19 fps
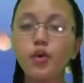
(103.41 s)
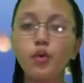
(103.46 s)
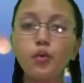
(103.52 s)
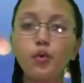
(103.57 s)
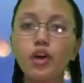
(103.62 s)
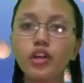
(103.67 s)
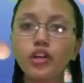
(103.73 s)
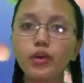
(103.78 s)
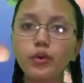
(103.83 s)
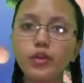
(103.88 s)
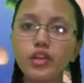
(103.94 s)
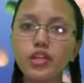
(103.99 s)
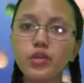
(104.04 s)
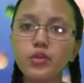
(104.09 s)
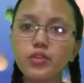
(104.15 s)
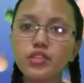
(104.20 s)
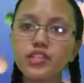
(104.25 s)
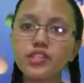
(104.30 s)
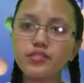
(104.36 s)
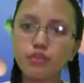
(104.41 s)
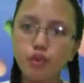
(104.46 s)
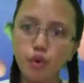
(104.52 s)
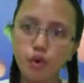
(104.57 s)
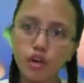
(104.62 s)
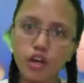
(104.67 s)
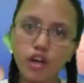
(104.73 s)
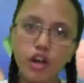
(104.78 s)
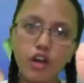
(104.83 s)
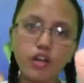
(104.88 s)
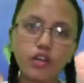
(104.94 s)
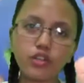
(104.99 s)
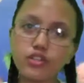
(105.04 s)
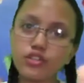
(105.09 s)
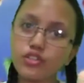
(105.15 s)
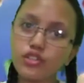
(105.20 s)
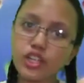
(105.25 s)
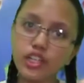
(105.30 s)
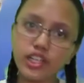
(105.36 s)
what are we used for, our
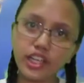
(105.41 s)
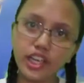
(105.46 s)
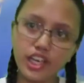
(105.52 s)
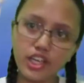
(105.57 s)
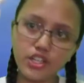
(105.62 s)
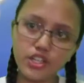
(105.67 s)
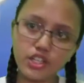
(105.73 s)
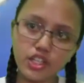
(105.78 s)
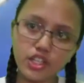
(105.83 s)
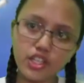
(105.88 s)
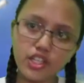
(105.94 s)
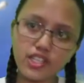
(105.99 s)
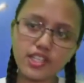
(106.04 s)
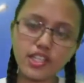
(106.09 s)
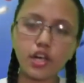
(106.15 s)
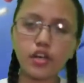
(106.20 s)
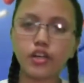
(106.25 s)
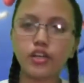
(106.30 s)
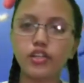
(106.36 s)
contraindications,